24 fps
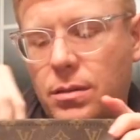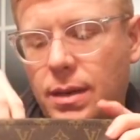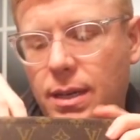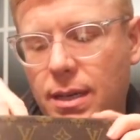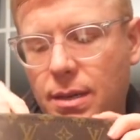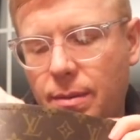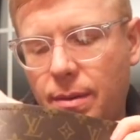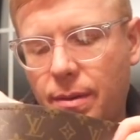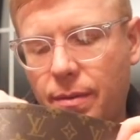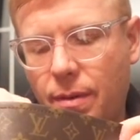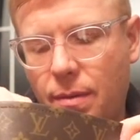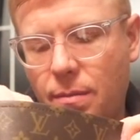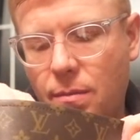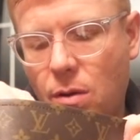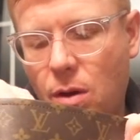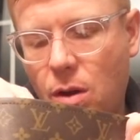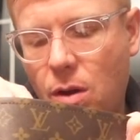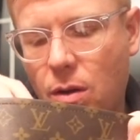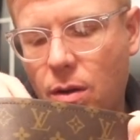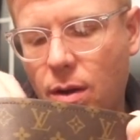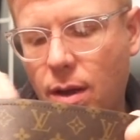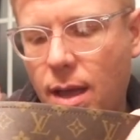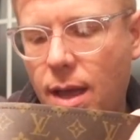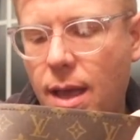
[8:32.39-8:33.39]
correct me if I'm
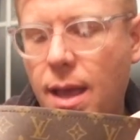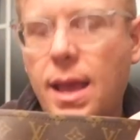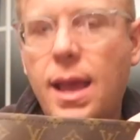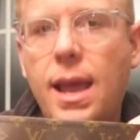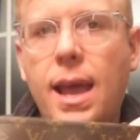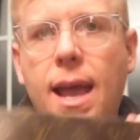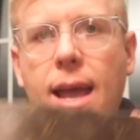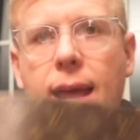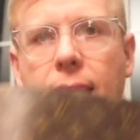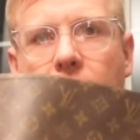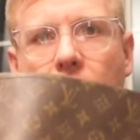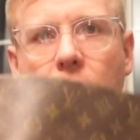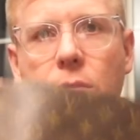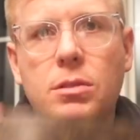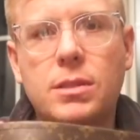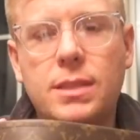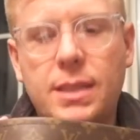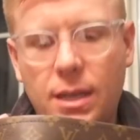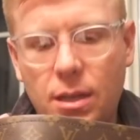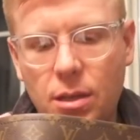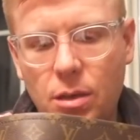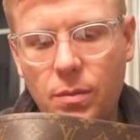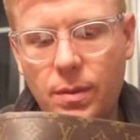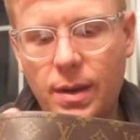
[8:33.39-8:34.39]
wrong. And I will
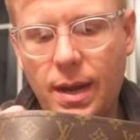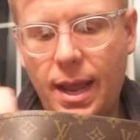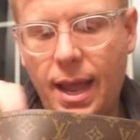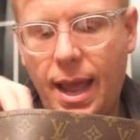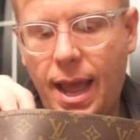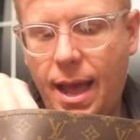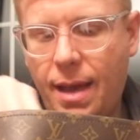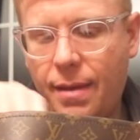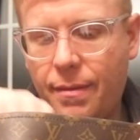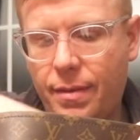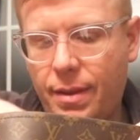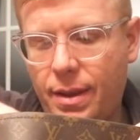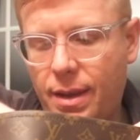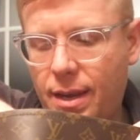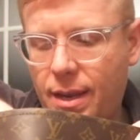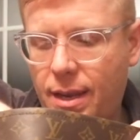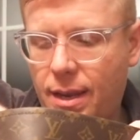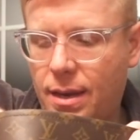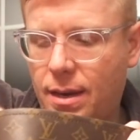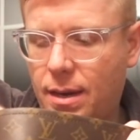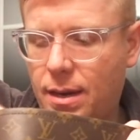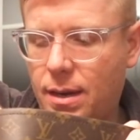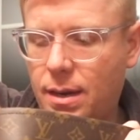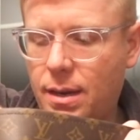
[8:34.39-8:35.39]
tell you what I have in
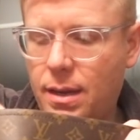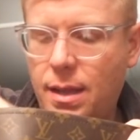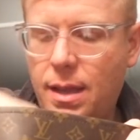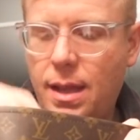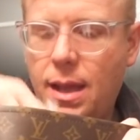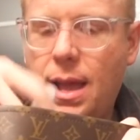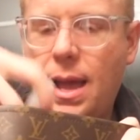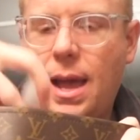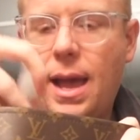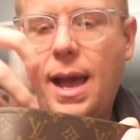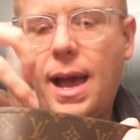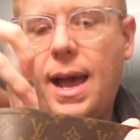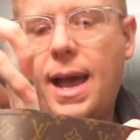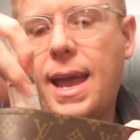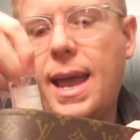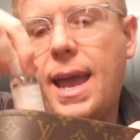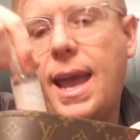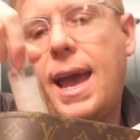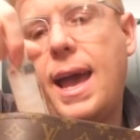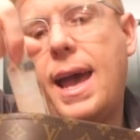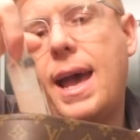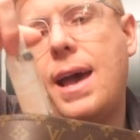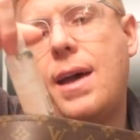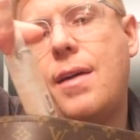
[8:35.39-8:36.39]
here. I
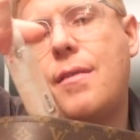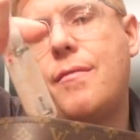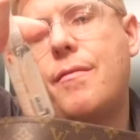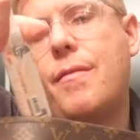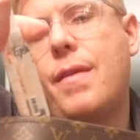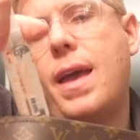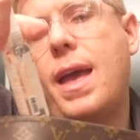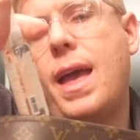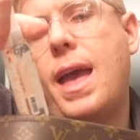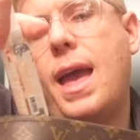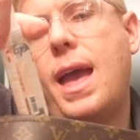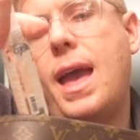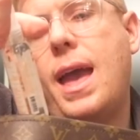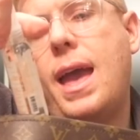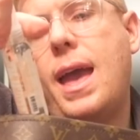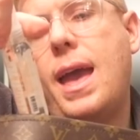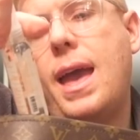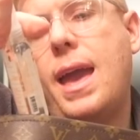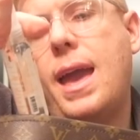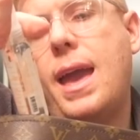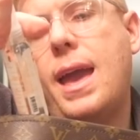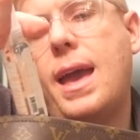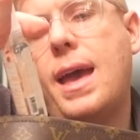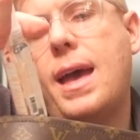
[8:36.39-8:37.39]
have
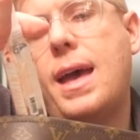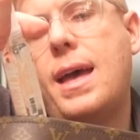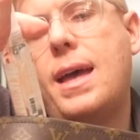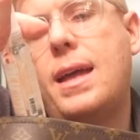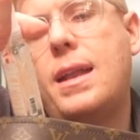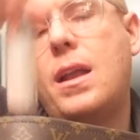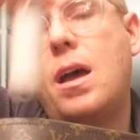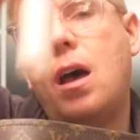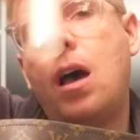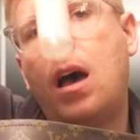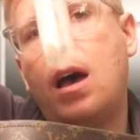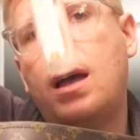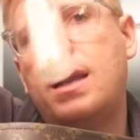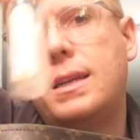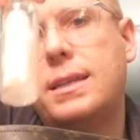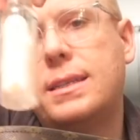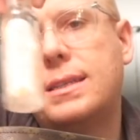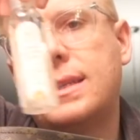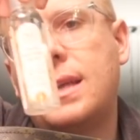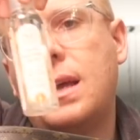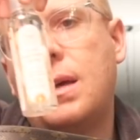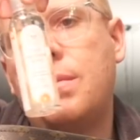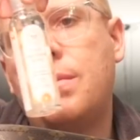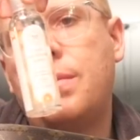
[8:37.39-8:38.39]
a, an
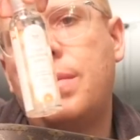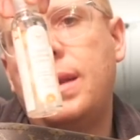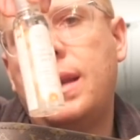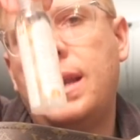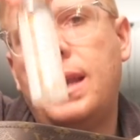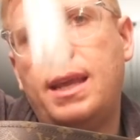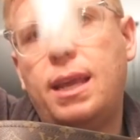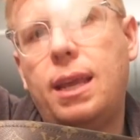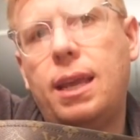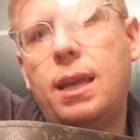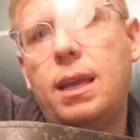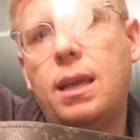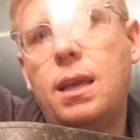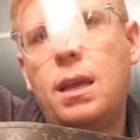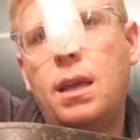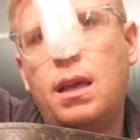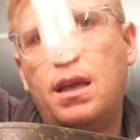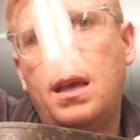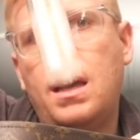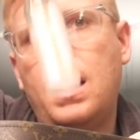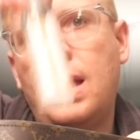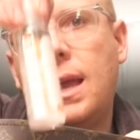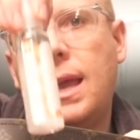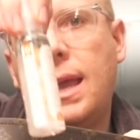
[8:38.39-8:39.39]
Honest Company
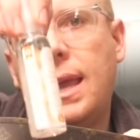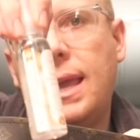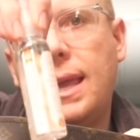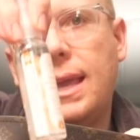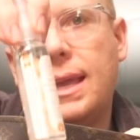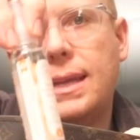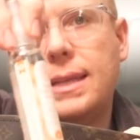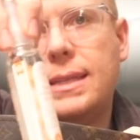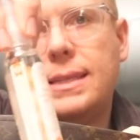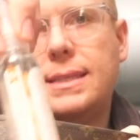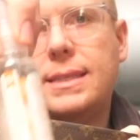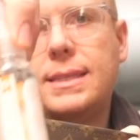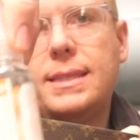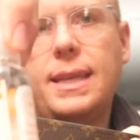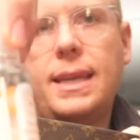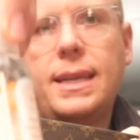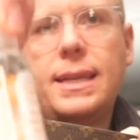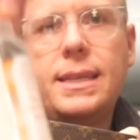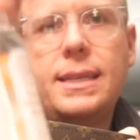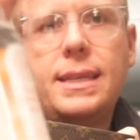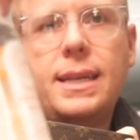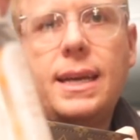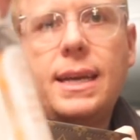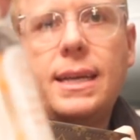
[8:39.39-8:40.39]
hand
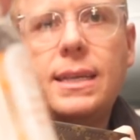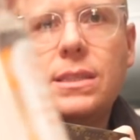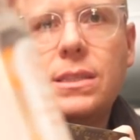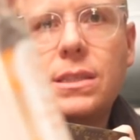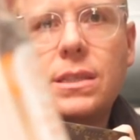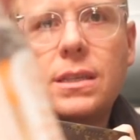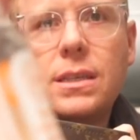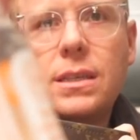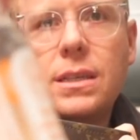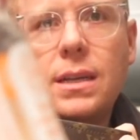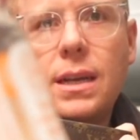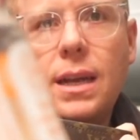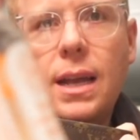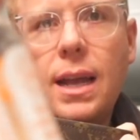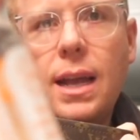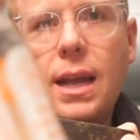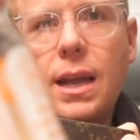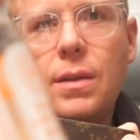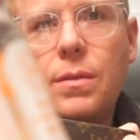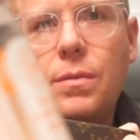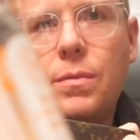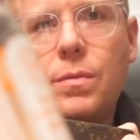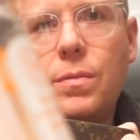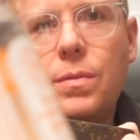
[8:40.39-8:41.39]
sanitizer.
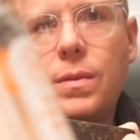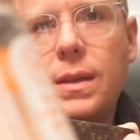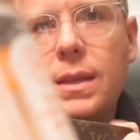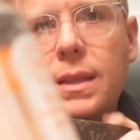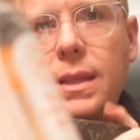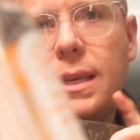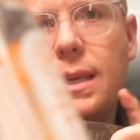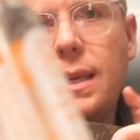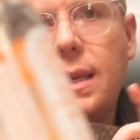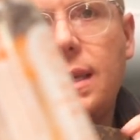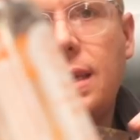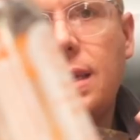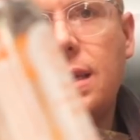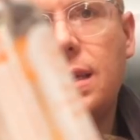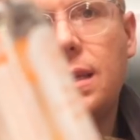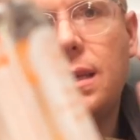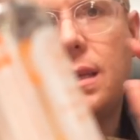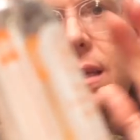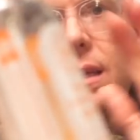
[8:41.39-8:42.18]
I really,